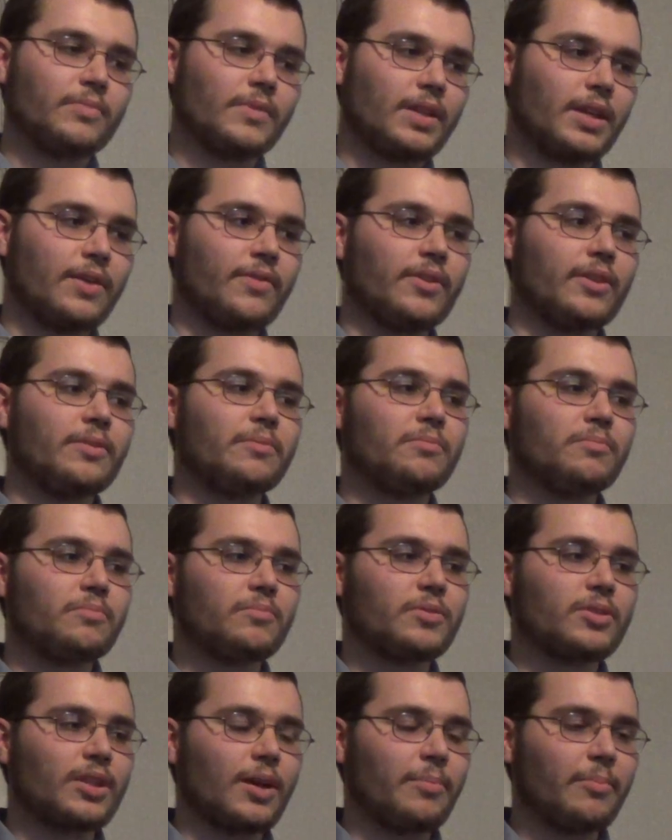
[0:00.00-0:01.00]
giving
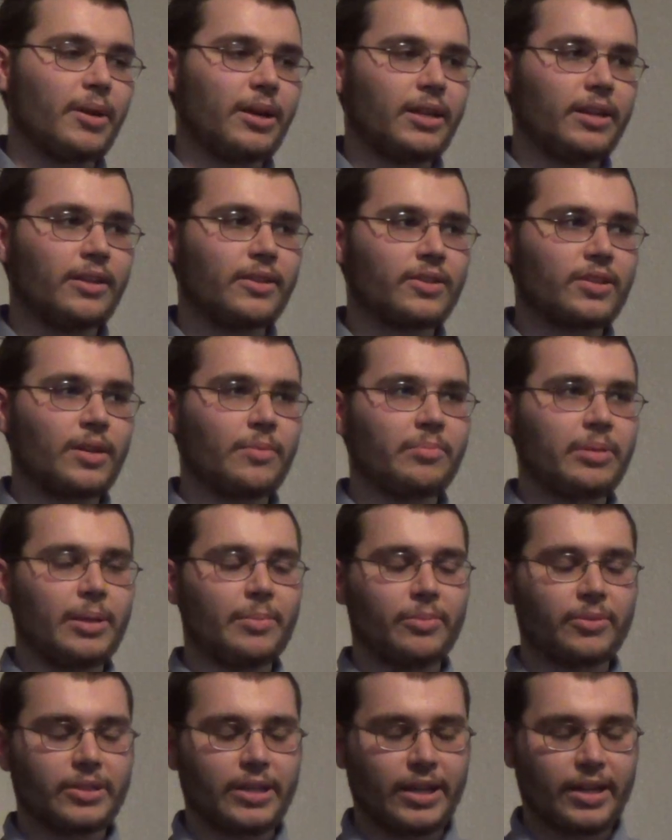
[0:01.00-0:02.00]
some money to some
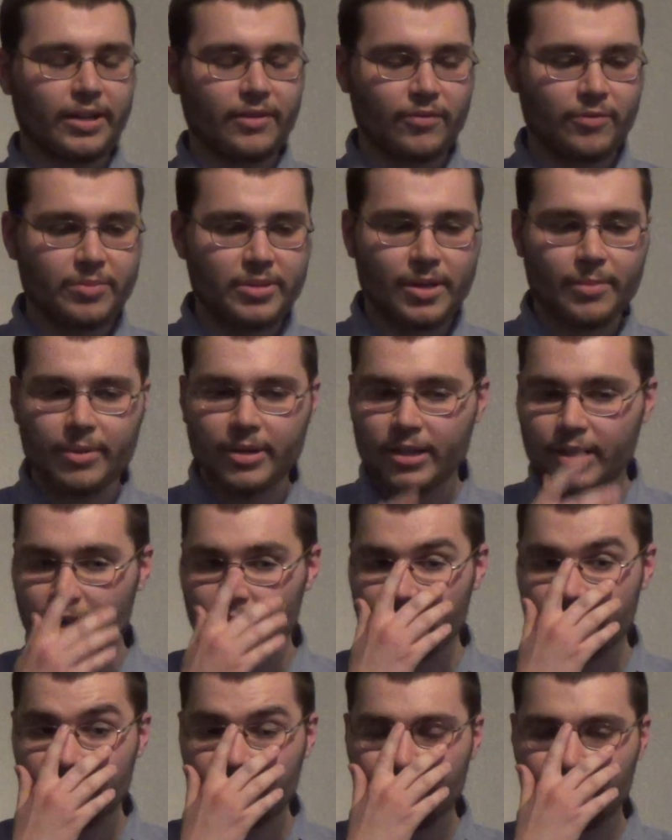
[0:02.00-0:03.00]
people, taking it from somebody
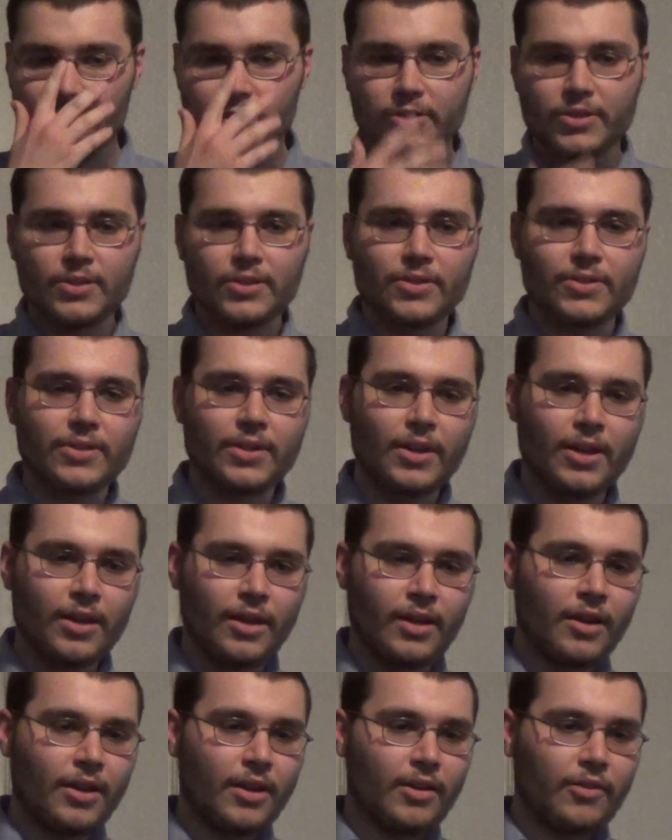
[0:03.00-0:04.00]
else, versus
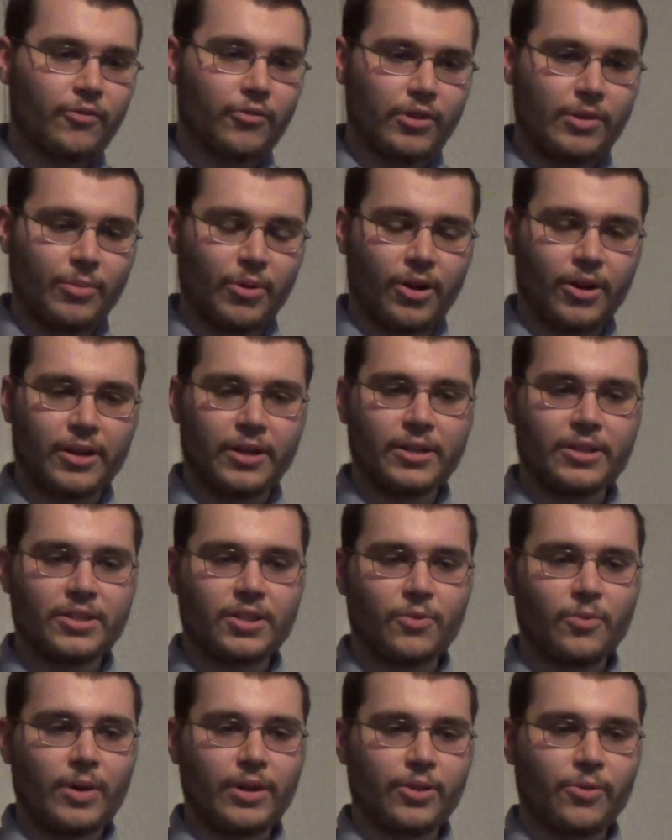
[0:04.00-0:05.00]
free markets
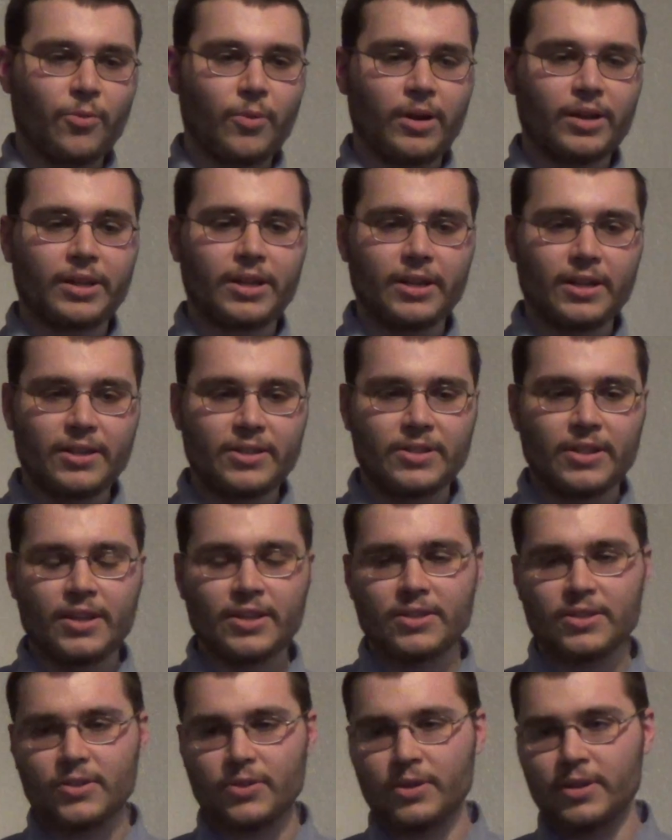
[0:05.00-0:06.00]
and whether one can
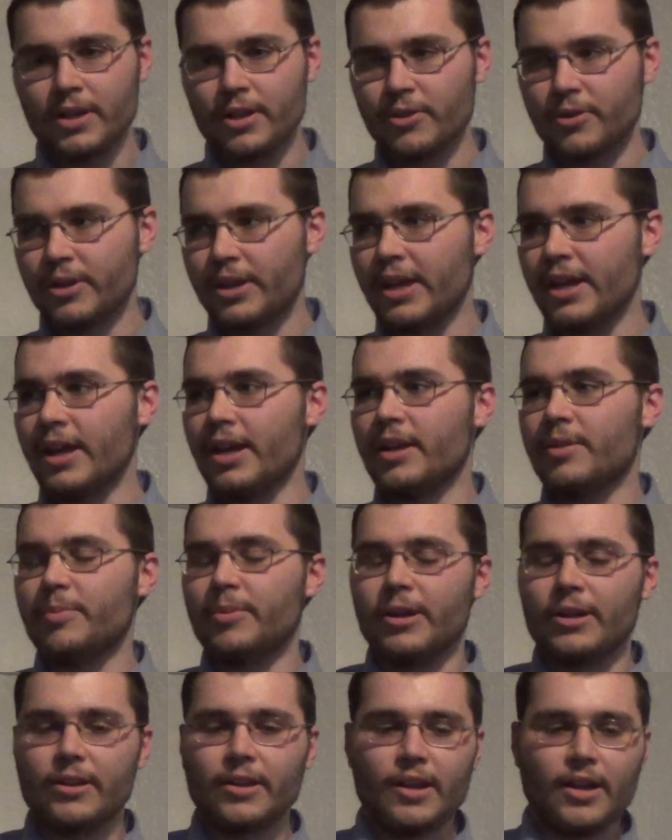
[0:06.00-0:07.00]
exist or the other can't.
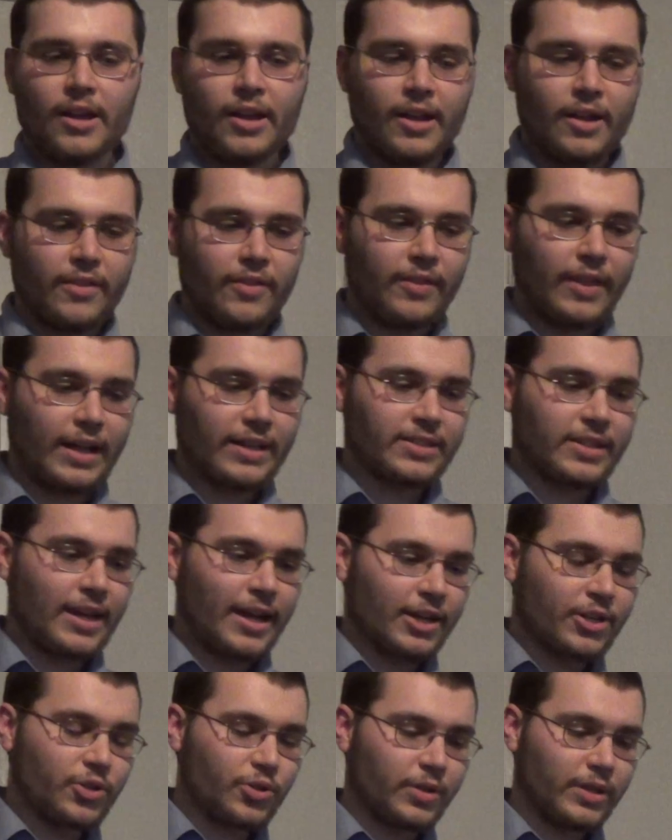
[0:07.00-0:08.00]
But that's
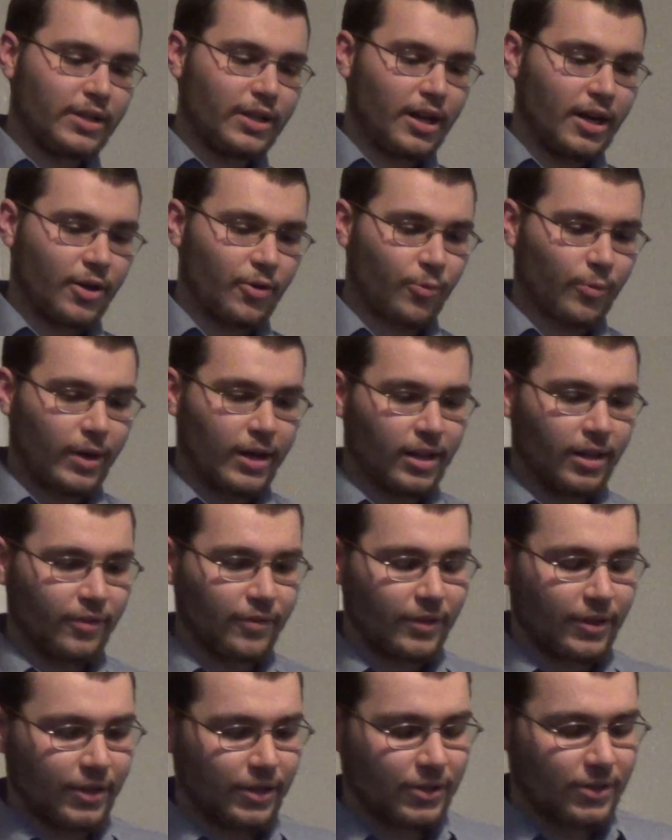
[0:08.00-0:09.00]
actually not
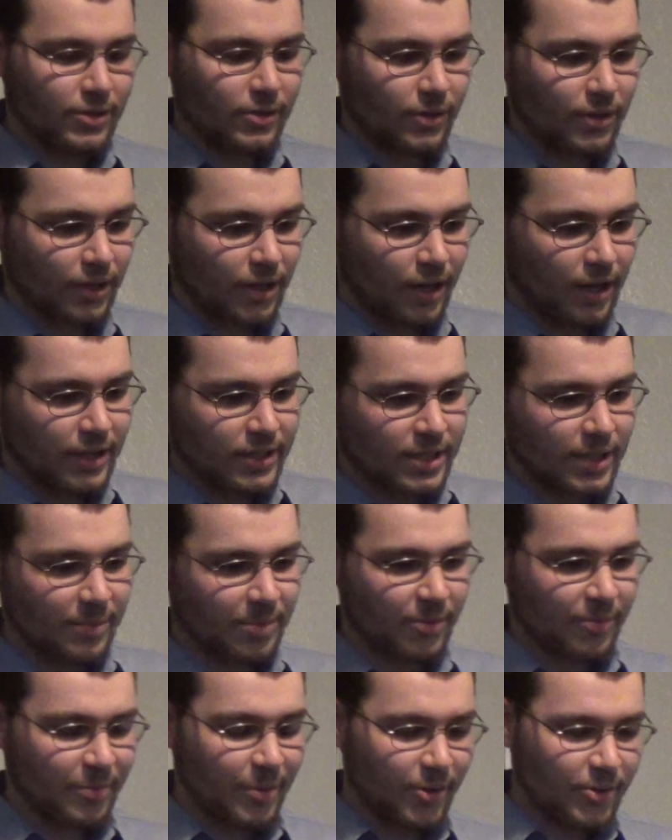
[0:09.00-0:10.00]
relevant to the
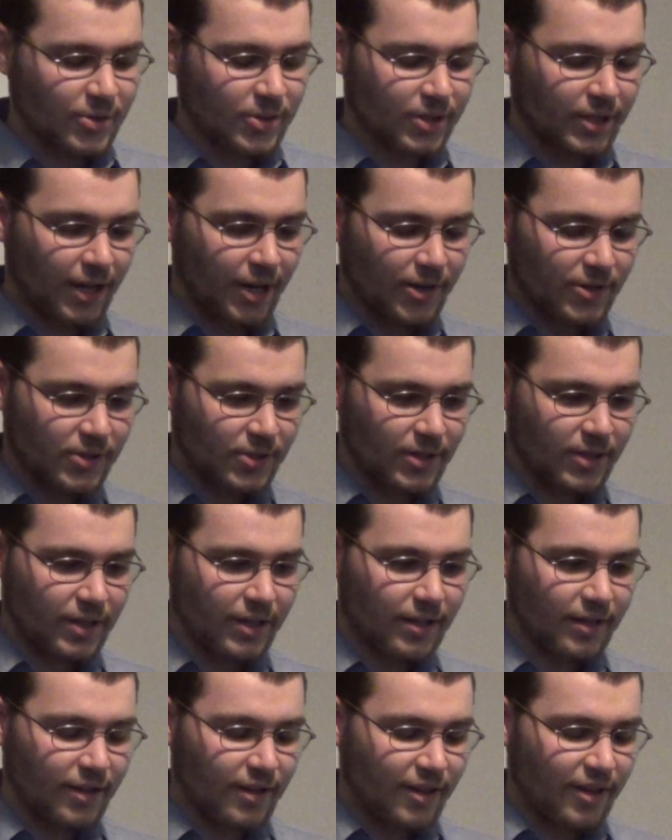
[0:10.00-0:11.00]
concept of
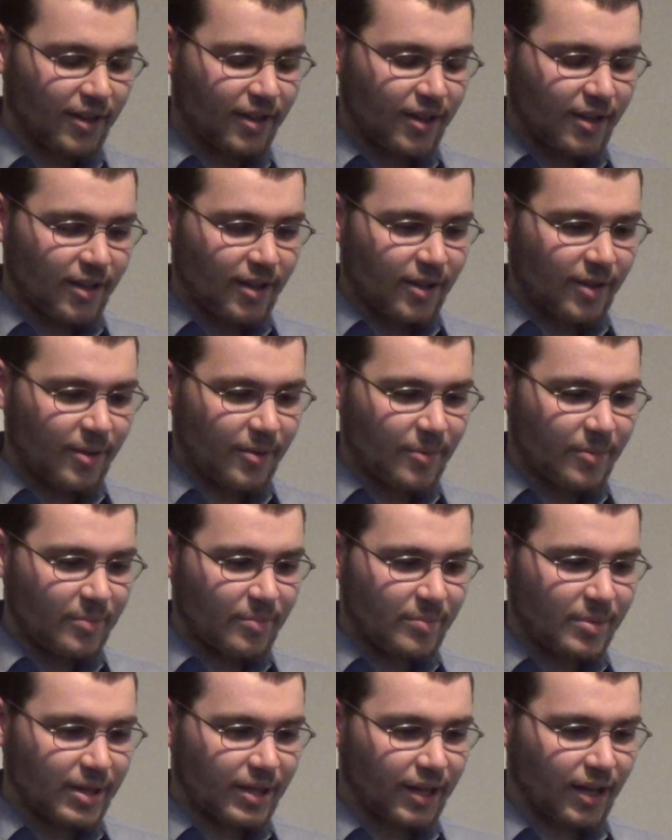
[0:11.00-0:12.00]
post-scarcity,
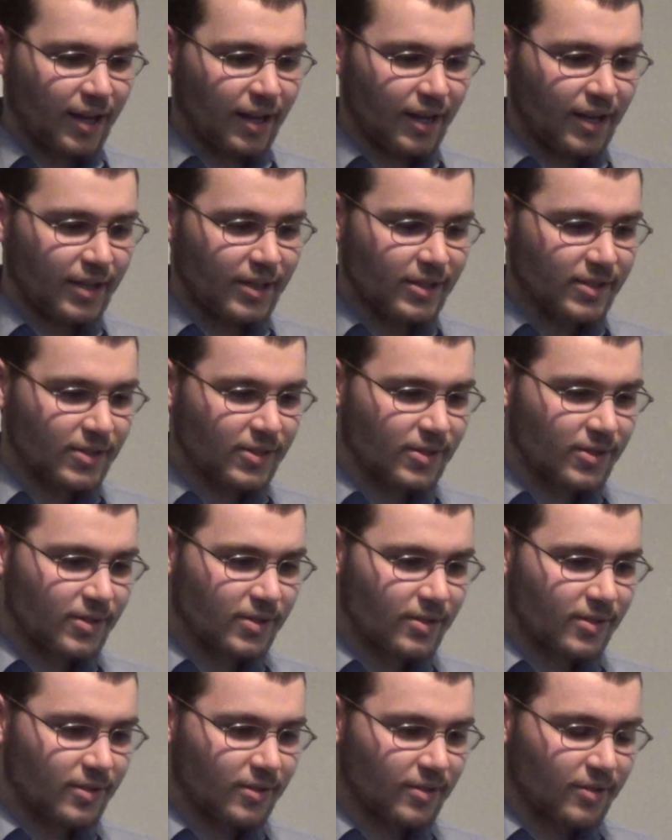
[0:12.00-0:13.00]

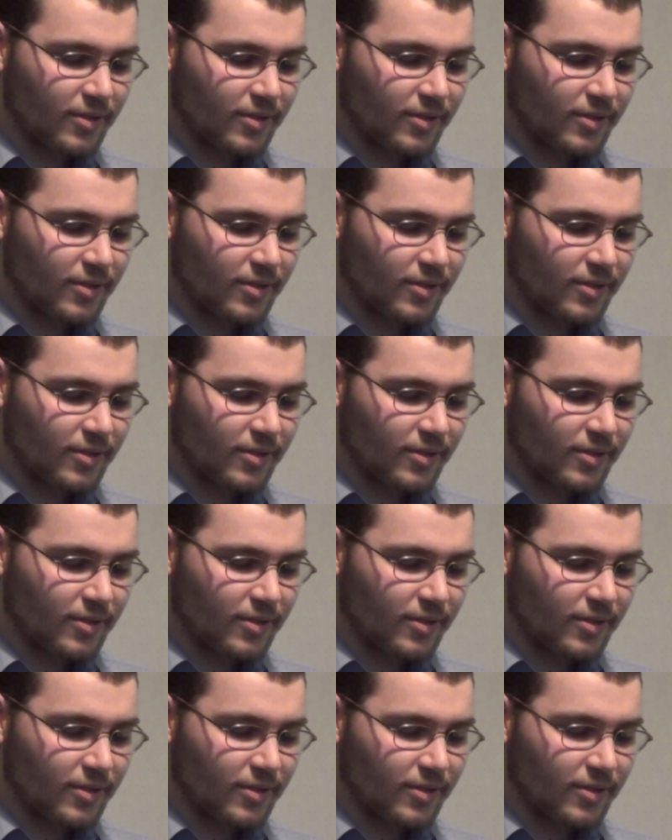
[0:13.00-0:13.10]
because